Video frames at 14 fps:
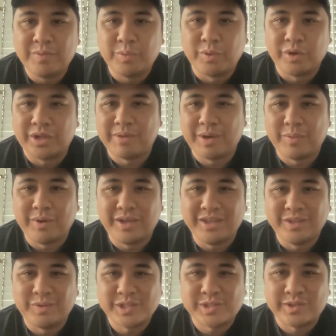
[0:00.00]
working my way in
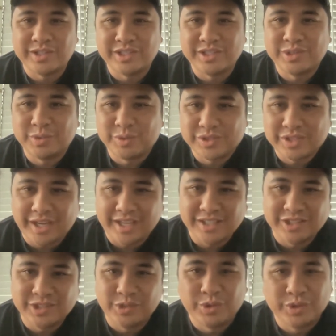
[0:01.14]
the restaurant industry, which I had
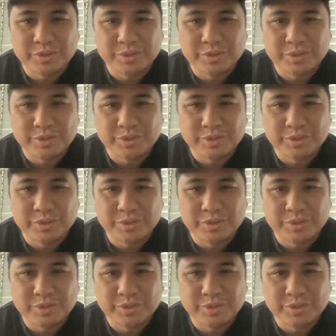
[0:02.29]
zero